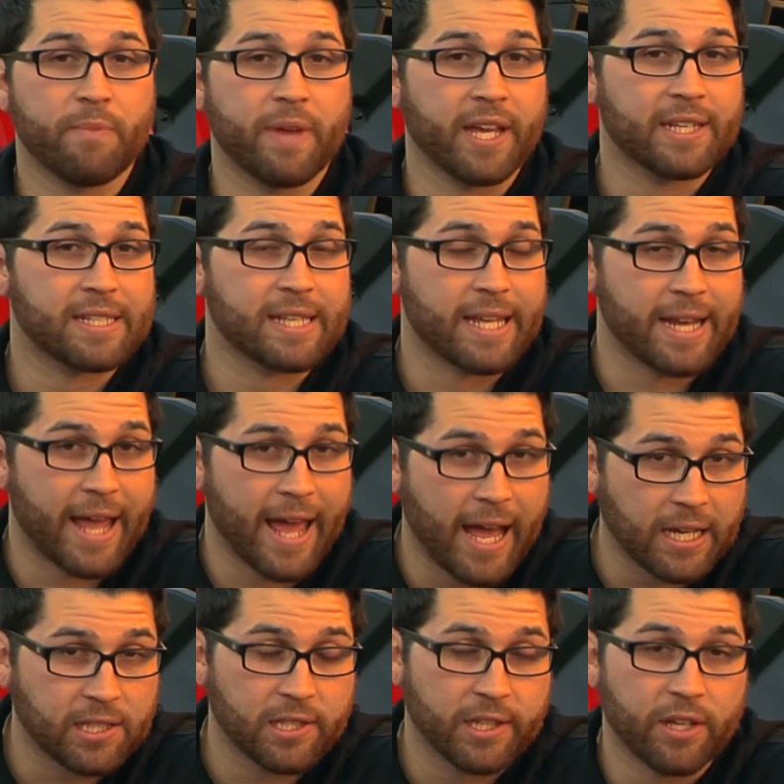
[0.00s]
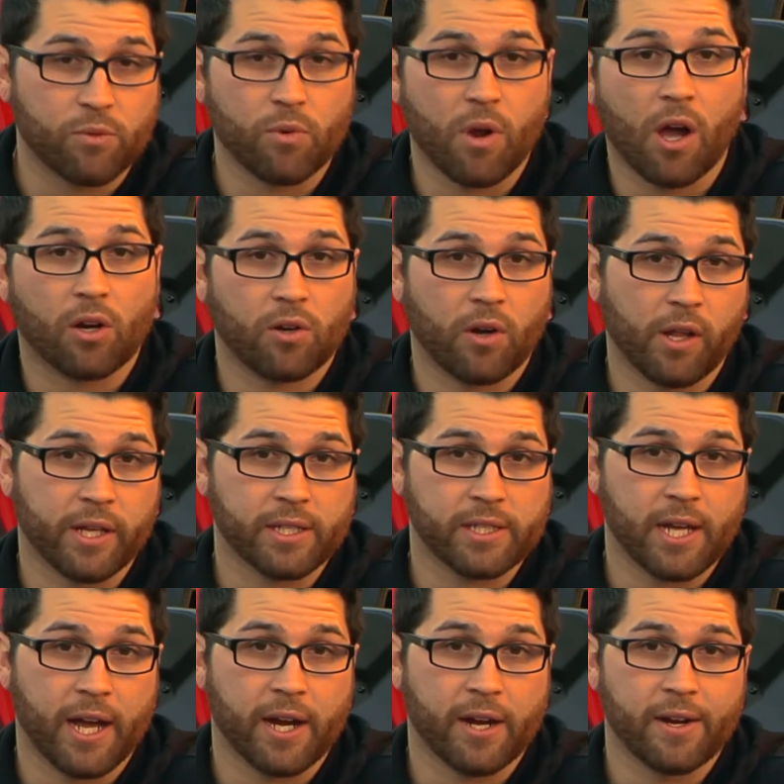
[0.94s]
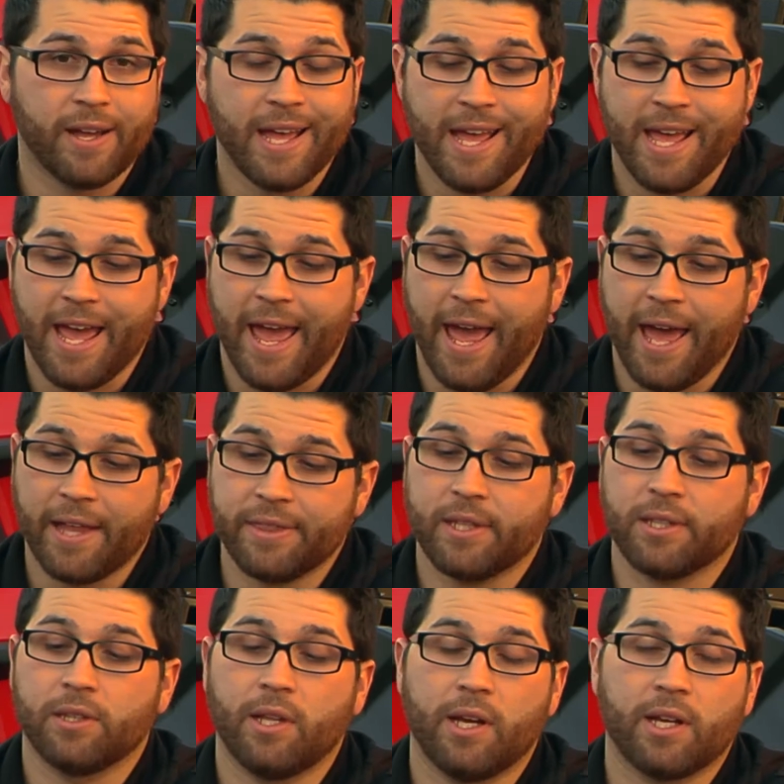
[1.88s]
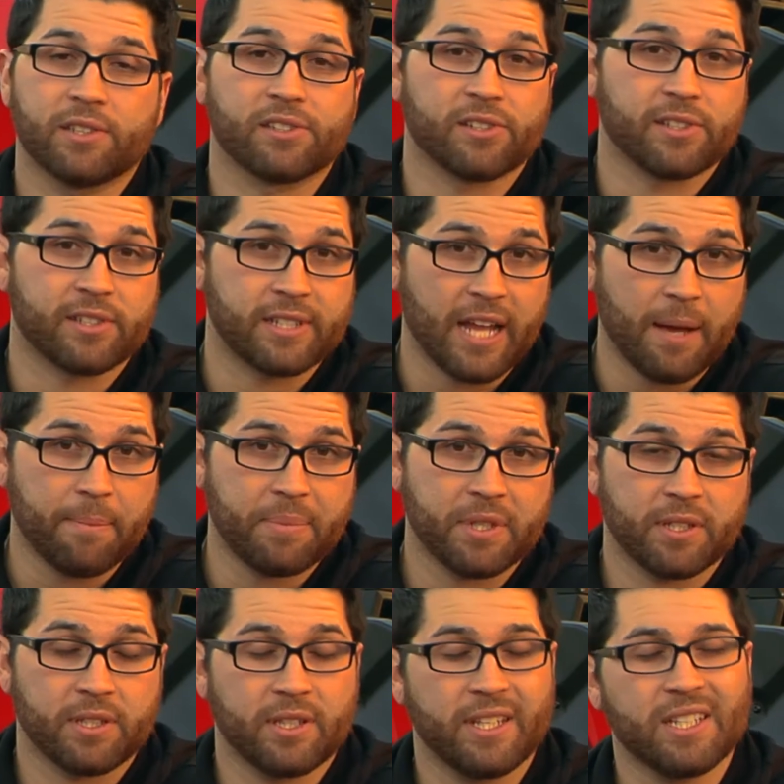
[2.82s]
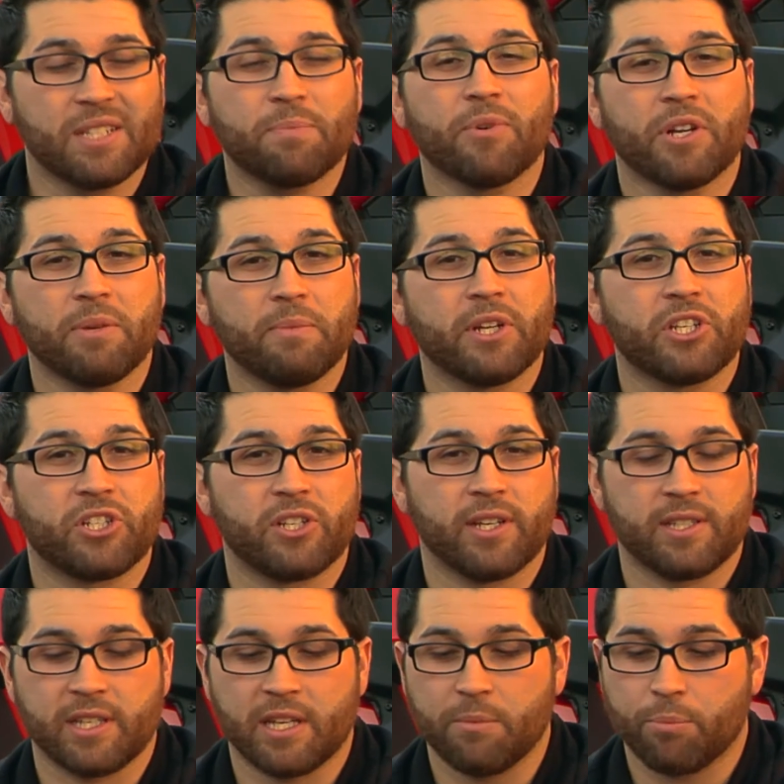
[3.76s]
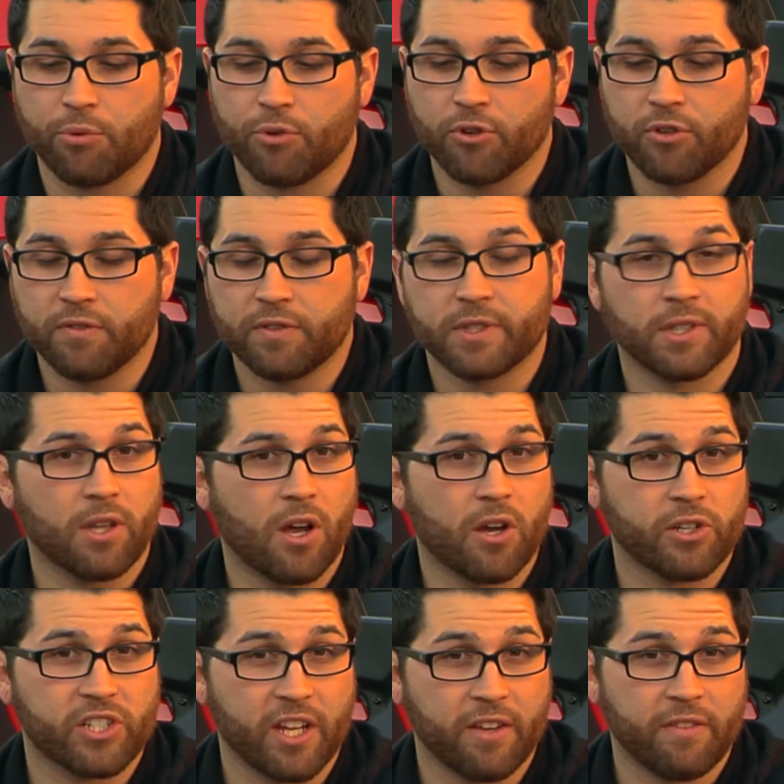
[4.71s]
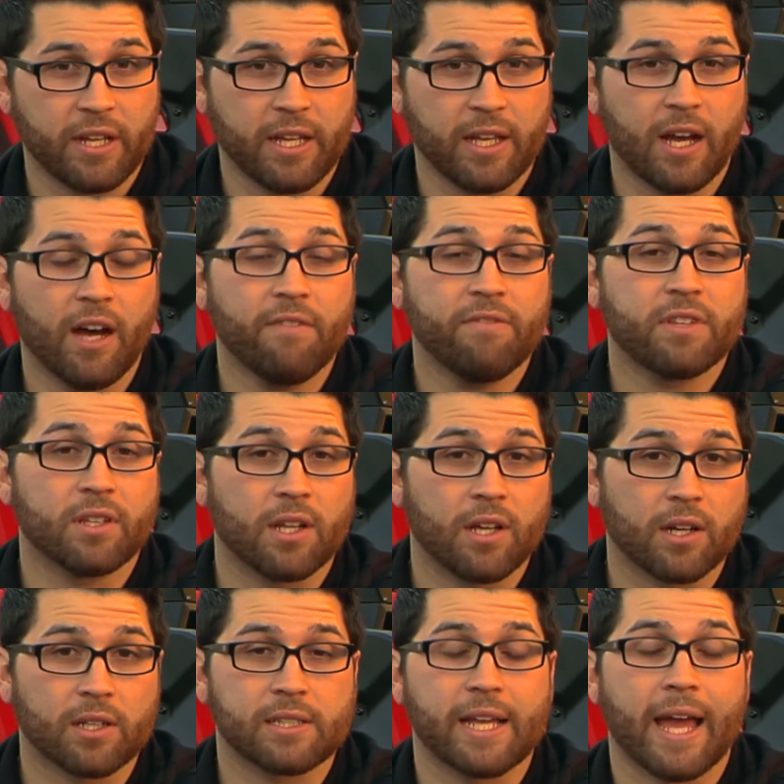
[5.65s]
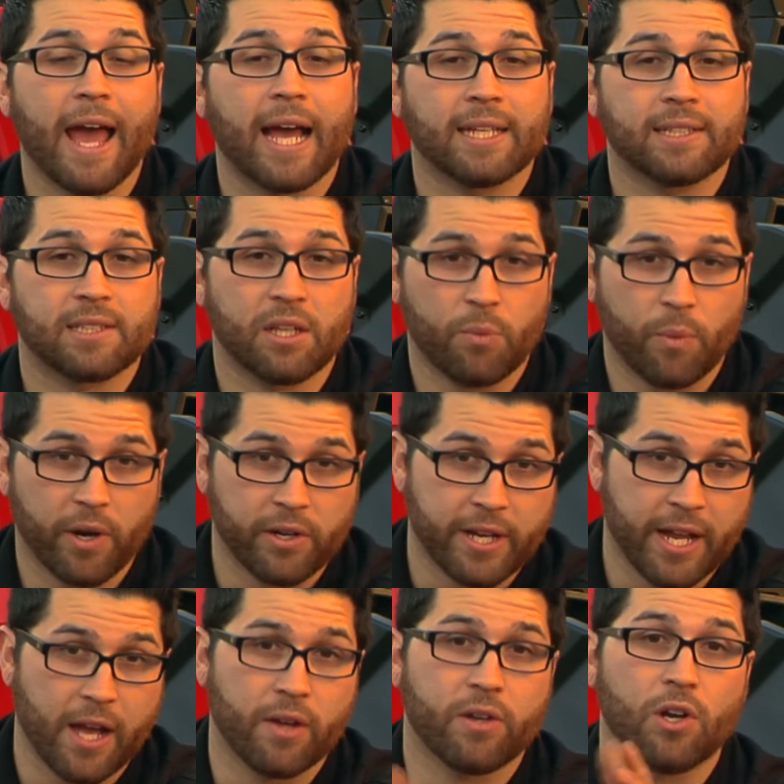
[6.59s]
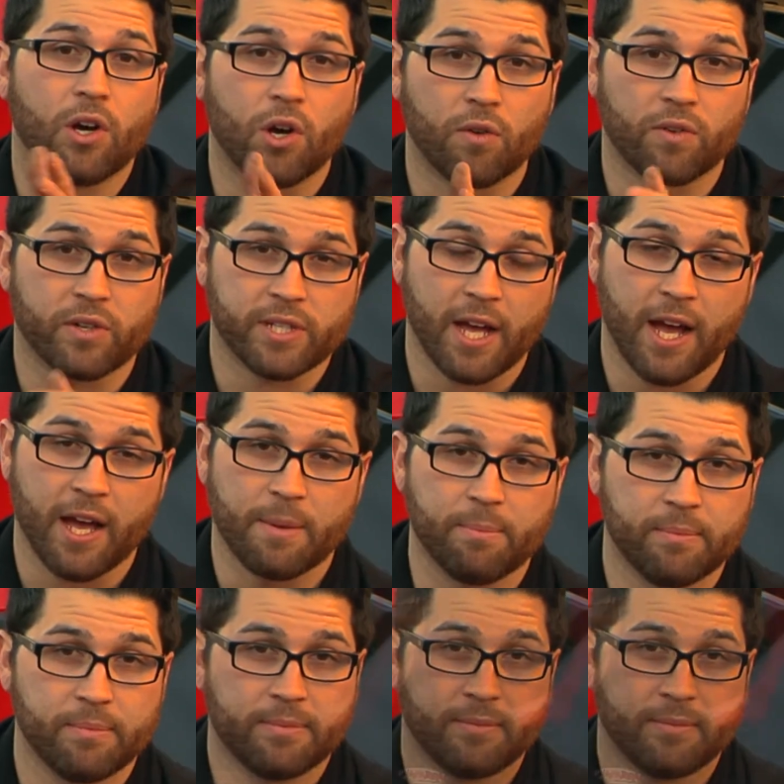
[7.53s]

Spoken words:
makes an excellent rock crawling tire. And the lugs are stepped. This pretty much just improves the longevity of the lugs as they wear down over time.